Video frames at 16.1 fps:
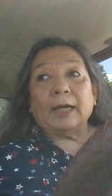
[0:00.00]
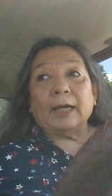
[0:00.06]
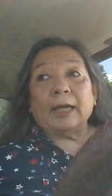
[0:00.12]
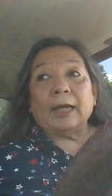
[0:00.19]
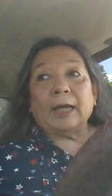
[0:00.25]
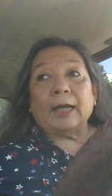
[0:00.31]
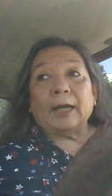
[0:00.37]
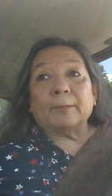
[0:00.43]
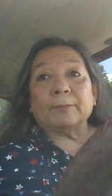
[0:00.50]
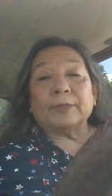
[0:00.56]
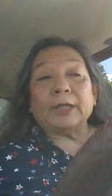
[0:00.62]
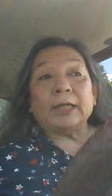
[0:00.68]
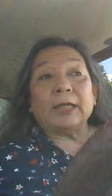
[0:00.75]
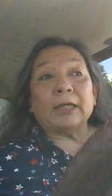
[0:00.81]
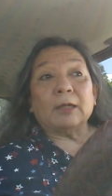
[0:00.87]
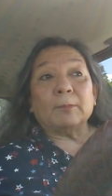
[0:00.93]
I'm
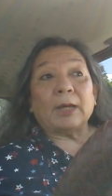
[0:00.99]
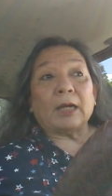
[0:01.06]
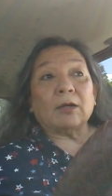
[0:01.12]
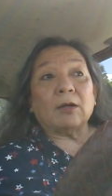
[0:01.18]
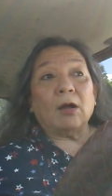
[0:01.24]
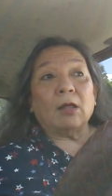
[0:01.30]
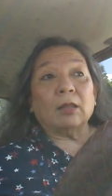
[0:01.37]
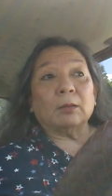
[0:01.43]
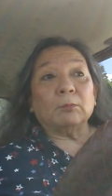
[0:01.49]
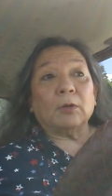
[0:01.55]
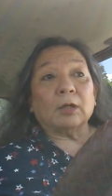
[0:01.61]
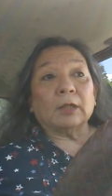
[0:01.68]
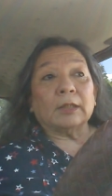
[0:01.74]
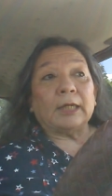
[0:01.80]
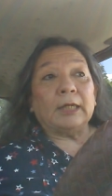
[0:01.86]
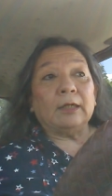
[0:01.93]
thinking about calling
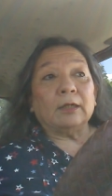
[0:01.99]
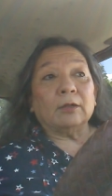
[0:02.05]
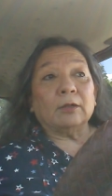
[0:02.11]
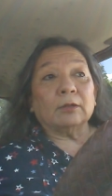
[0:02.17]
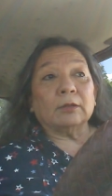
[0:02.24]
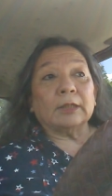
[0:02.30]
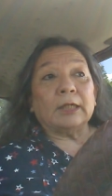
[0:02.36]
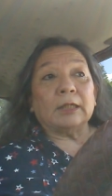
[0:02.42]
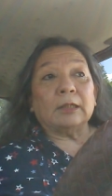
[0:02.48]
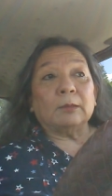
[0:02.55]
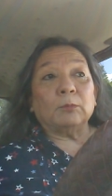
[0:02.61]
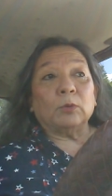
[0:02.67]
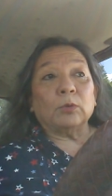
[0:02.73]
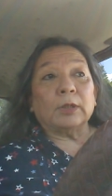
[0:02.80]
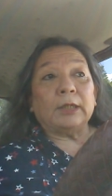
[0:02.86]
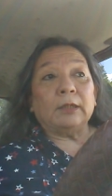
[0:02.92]
Marlene early in the
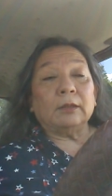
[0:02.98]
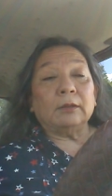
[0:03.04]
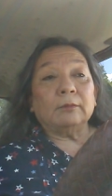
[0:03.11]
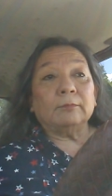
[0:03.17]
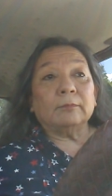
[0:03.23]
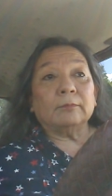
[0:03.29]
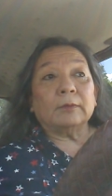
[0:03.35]
morning